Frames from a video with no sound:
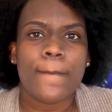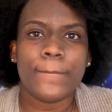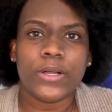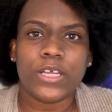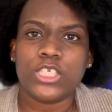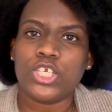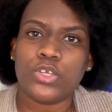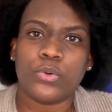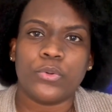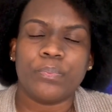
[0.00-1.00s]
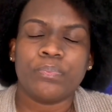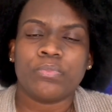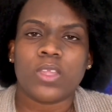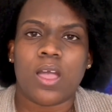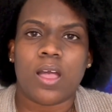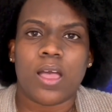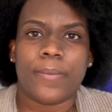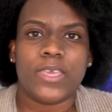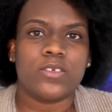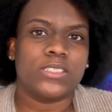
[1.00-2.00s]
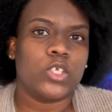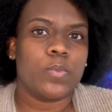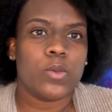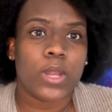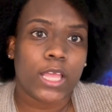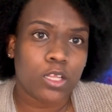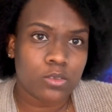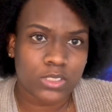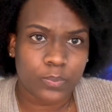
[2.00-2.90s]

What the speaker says: but you know, it could still be really close.